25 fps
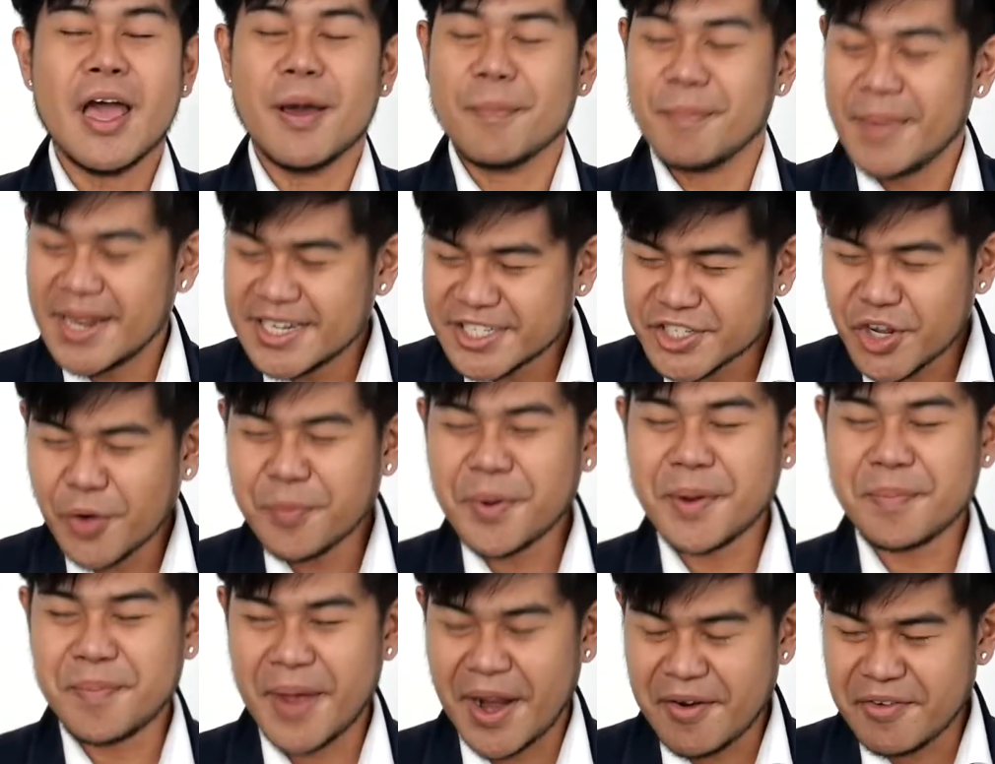Mental
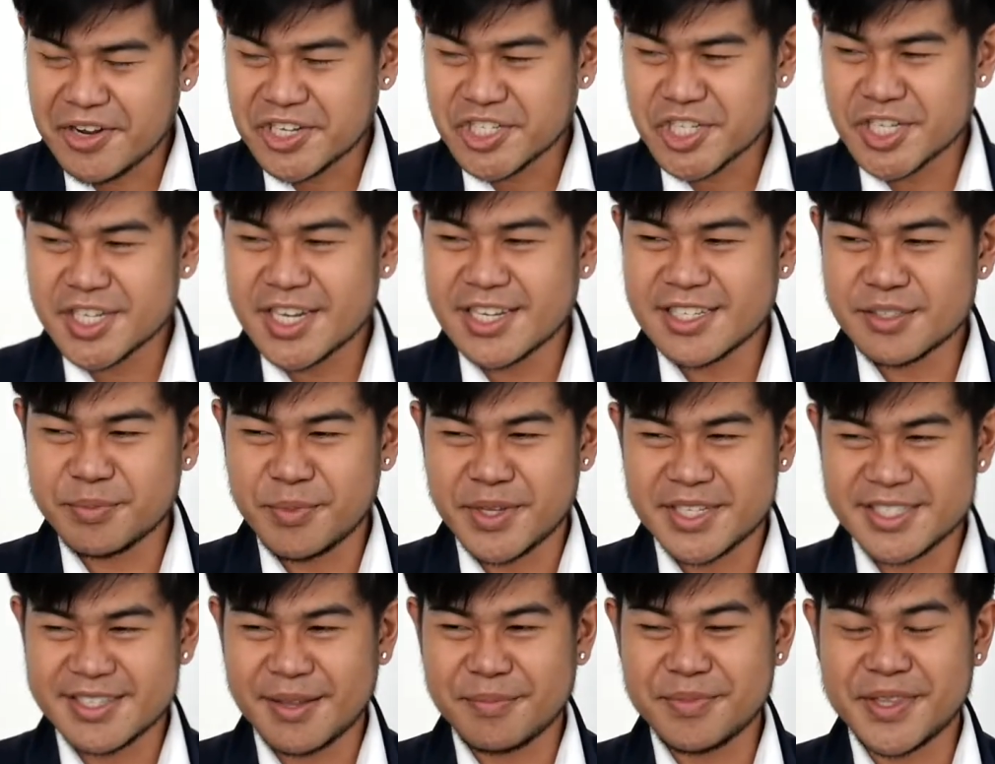preparation, this
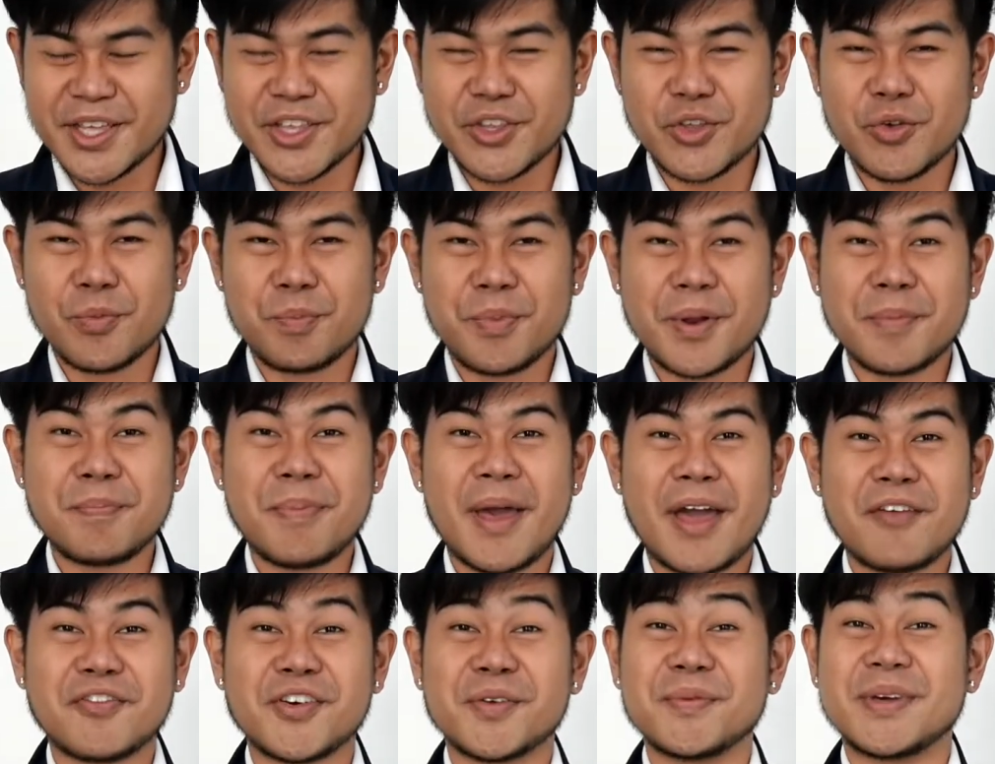means something you
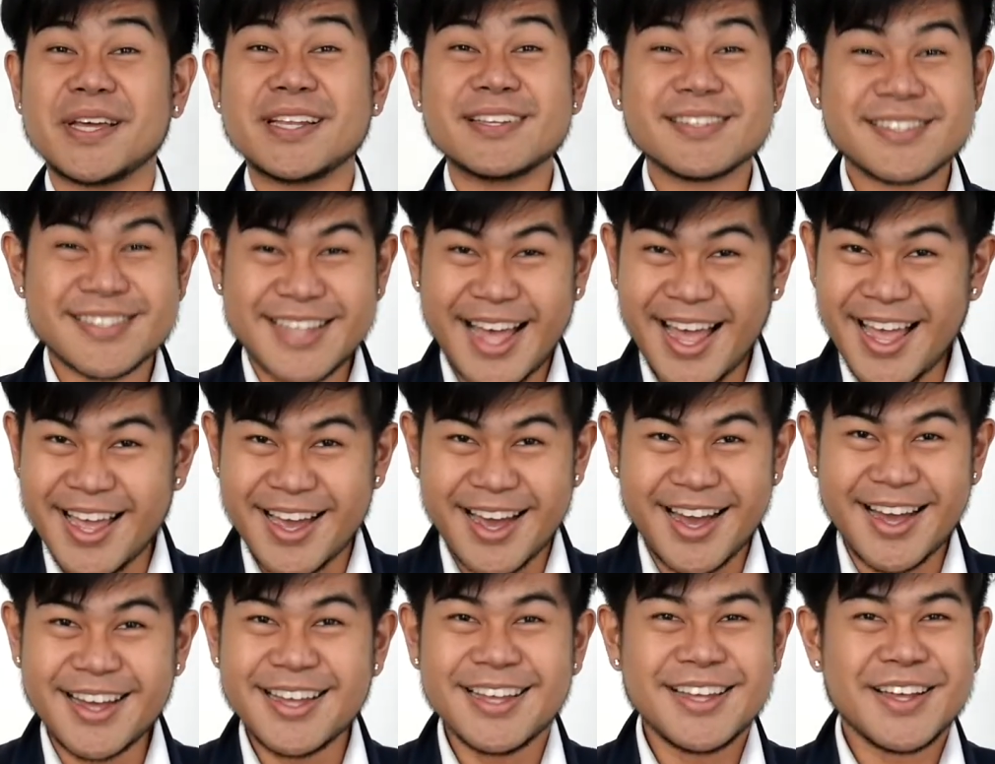prepare from
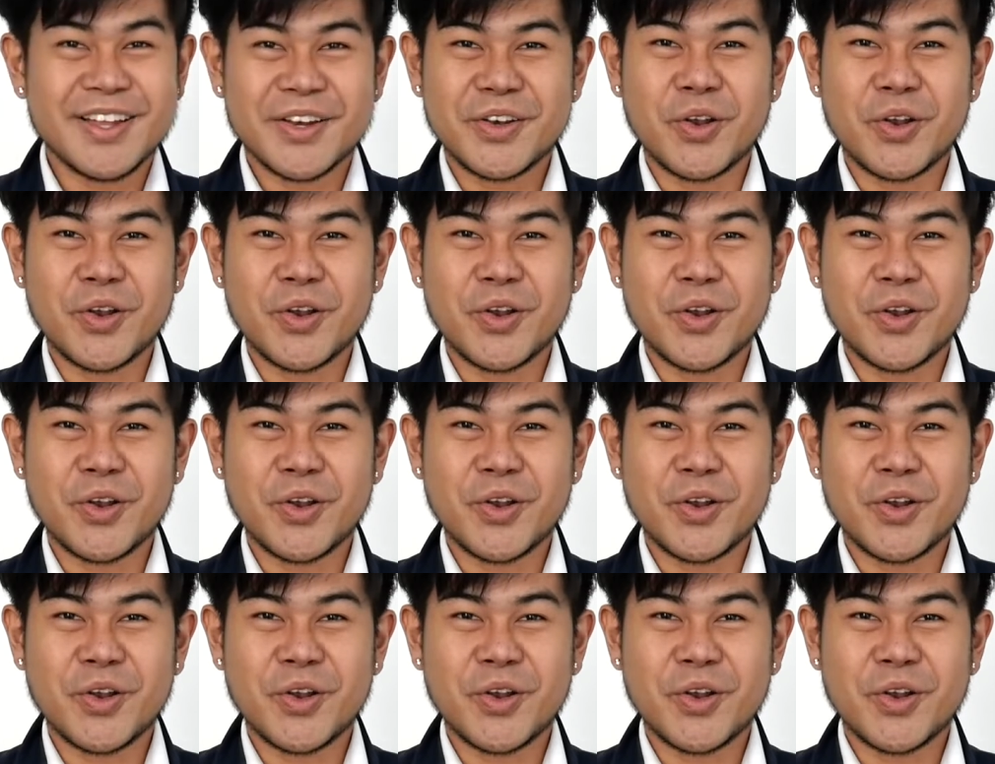inside,